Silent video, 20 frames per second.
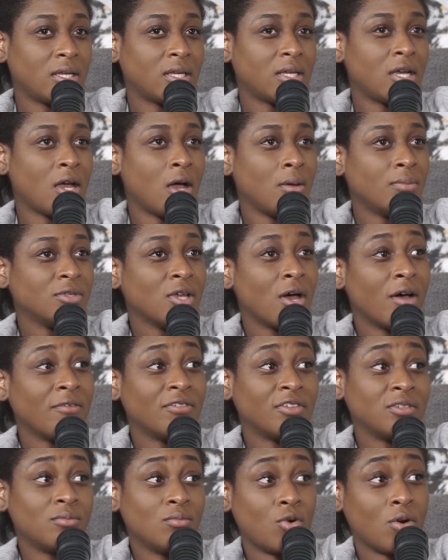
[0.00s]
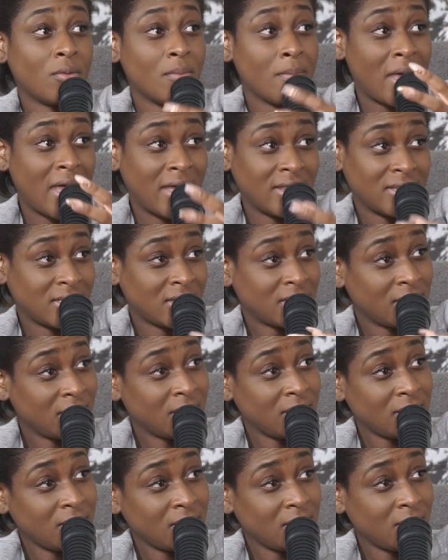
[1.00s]
comes off as more
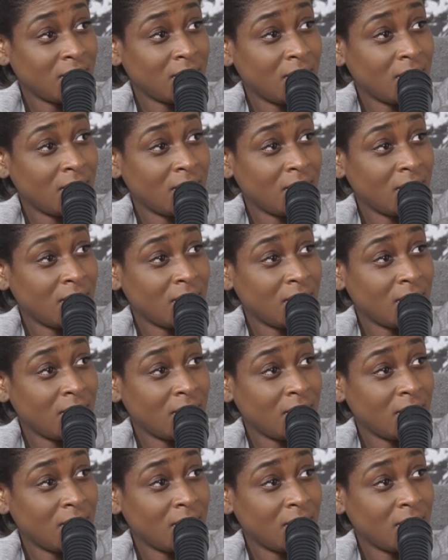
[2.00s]
masculine